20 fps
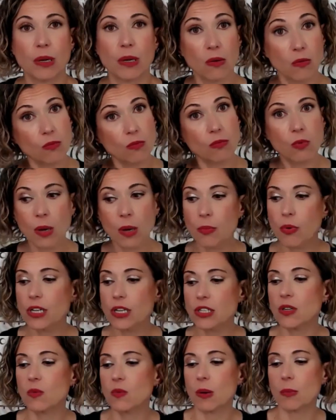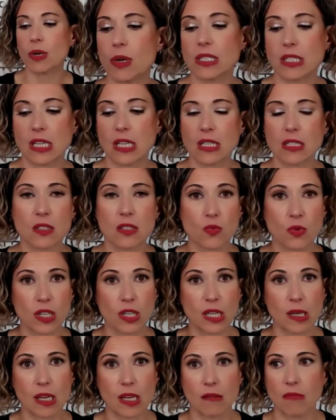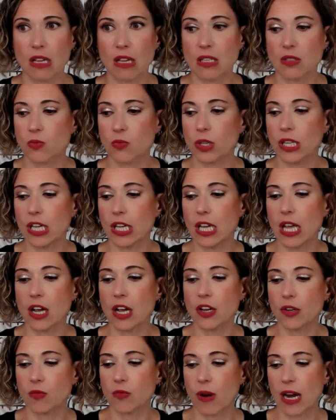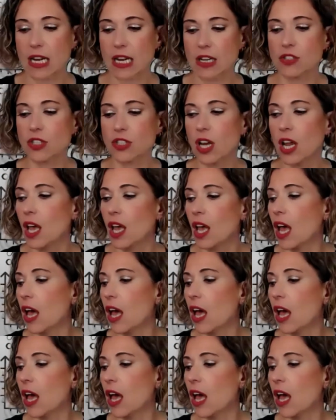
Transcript: But 1.2 to 1.6 is really is really a good range.